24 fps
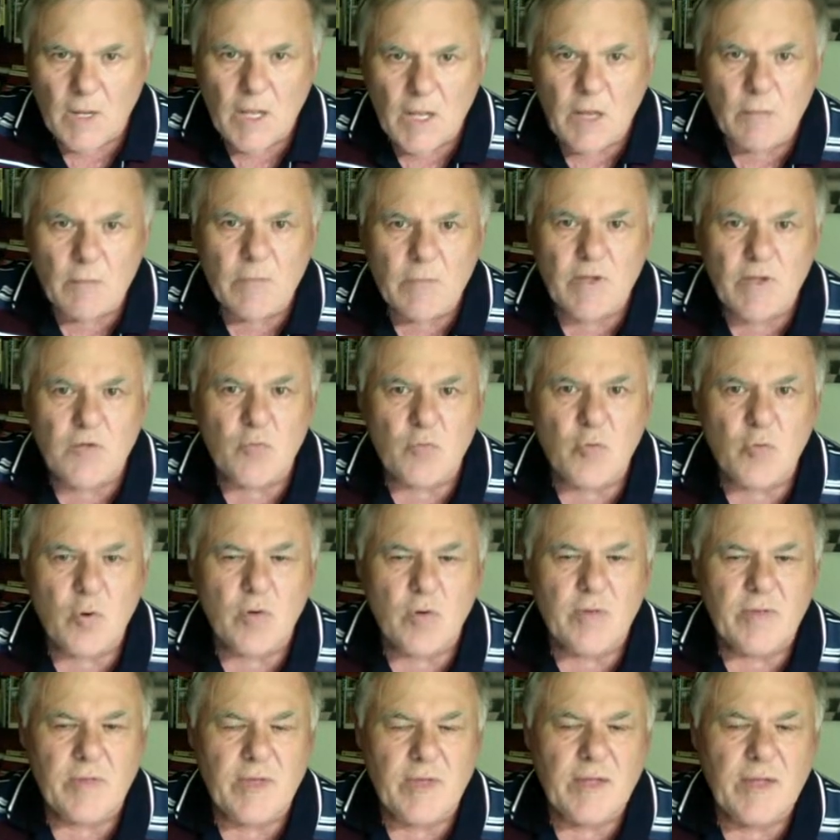There's rook
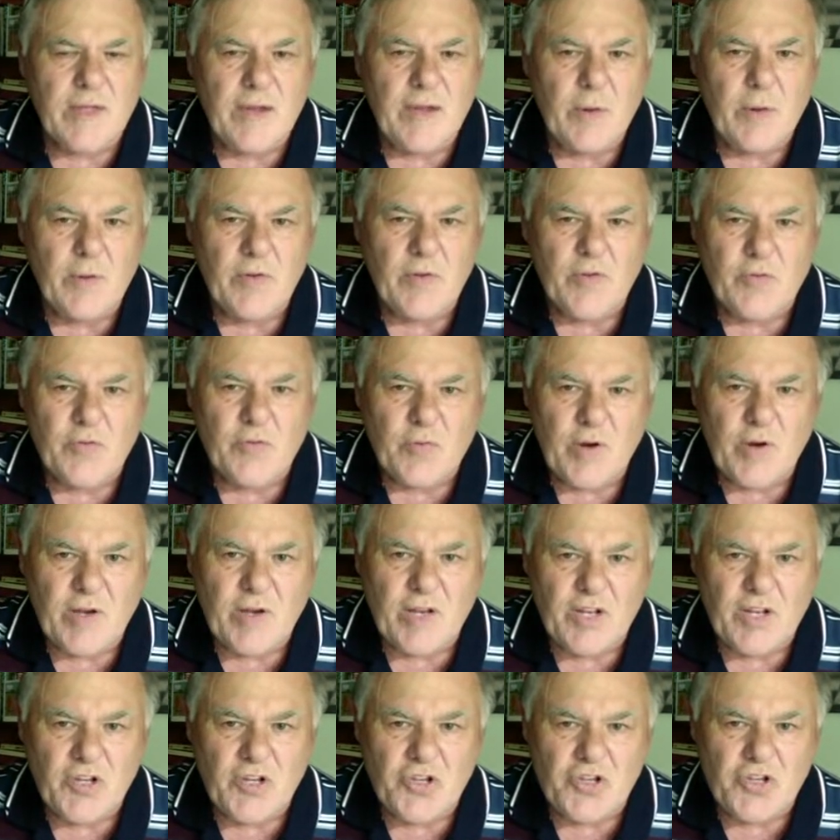there. Now he's
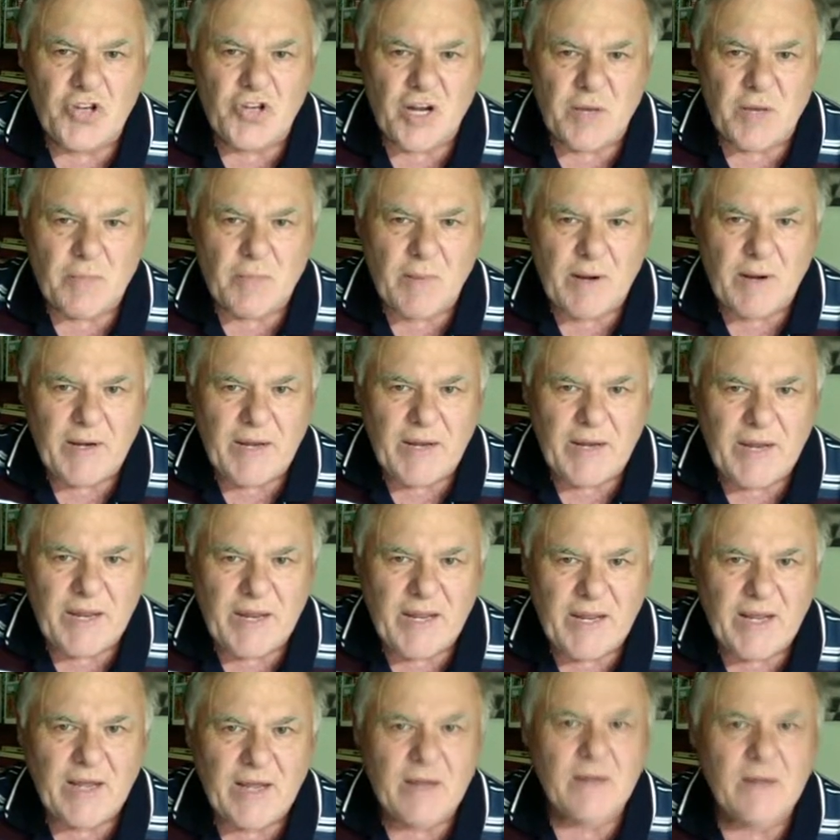threatening checkmate
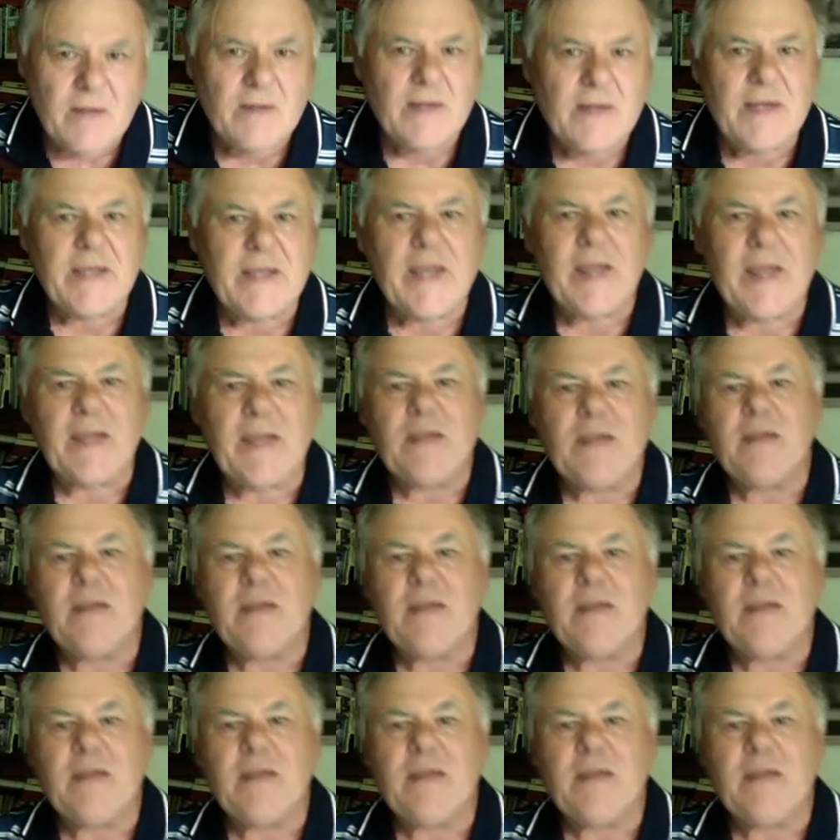here again.